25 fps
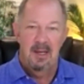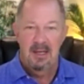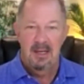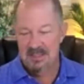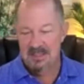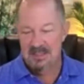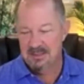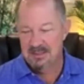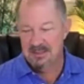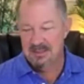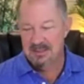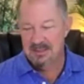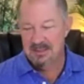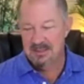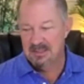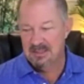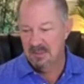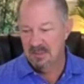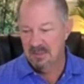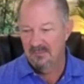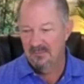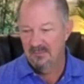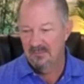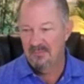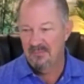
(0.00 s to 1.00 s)
and it says
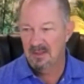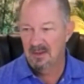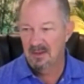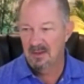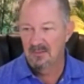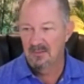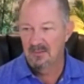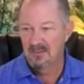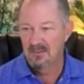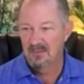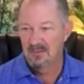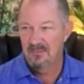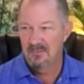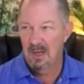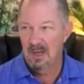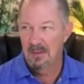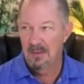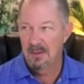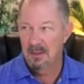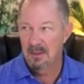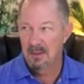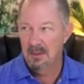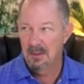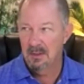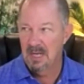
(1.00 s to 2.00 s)
something to the effect of,
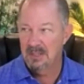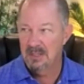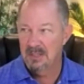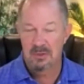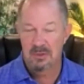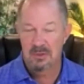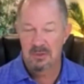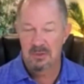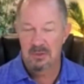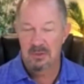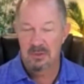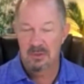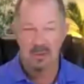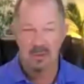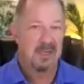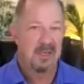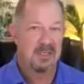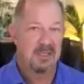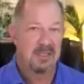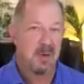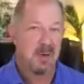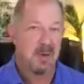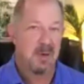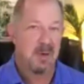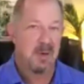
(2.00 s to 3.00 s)
the National Goof
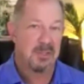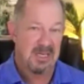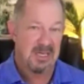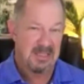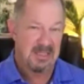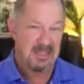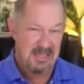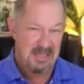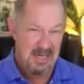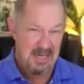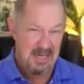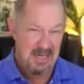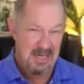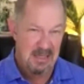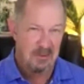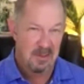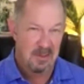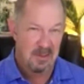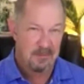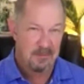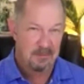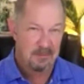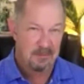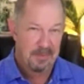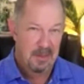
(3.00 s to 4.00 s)
Off Day is March
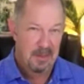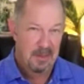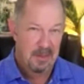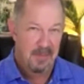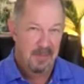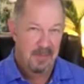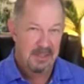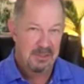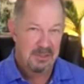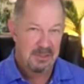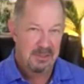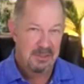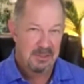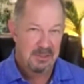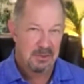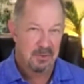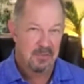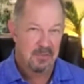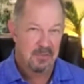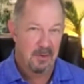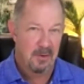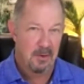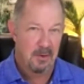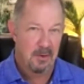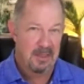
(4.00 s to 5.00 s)
18th. My
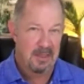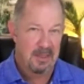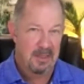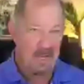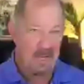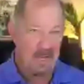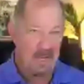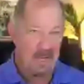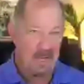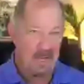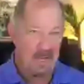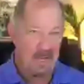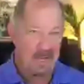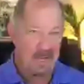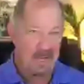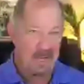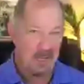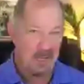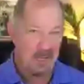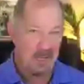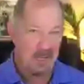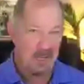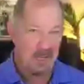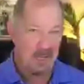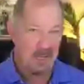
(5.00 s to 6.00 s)
children have already gotten a
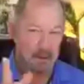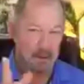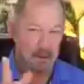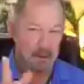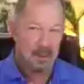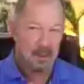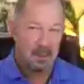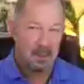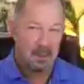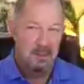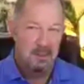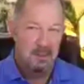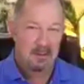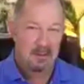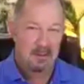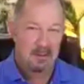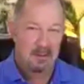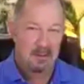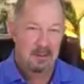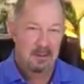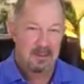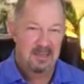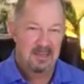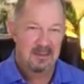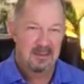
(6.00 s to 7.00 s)
head start.
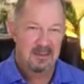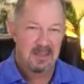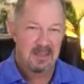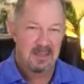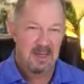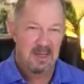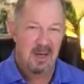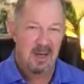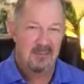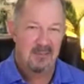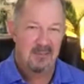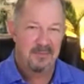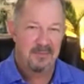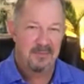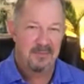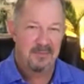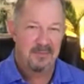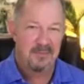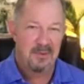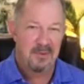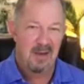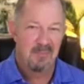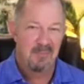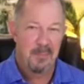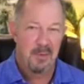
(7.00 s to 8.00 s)
Take the day
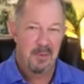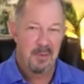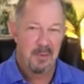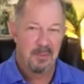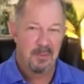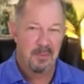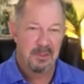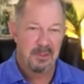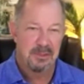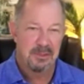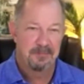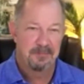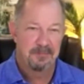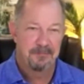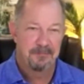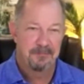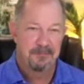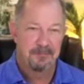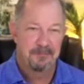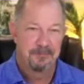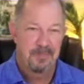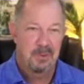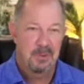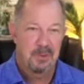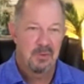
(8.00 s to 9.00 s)
off. You have my
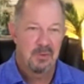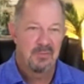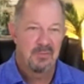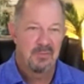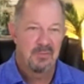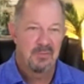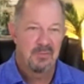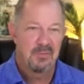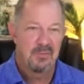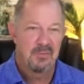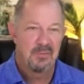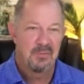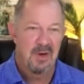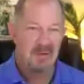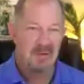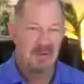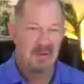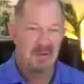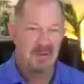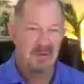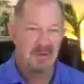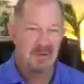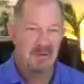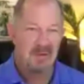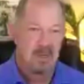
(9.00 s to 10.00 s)
permission. Goof off
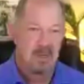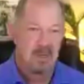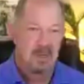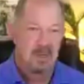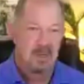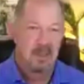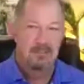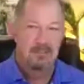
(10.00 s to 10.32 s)
yourself.